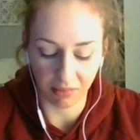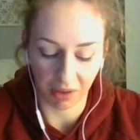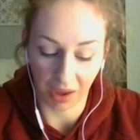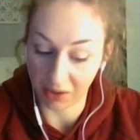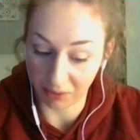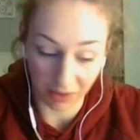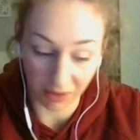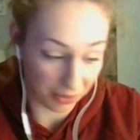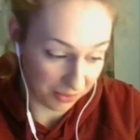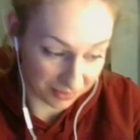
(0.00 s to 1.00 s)
I don't
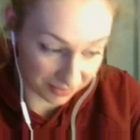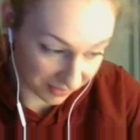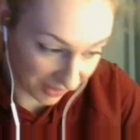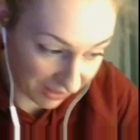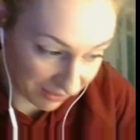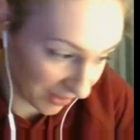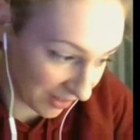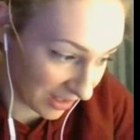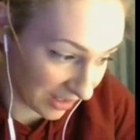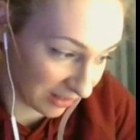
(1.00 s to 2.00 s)
know. I have
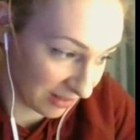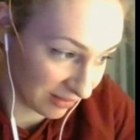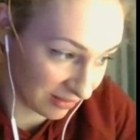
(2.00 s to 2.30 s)
no idea.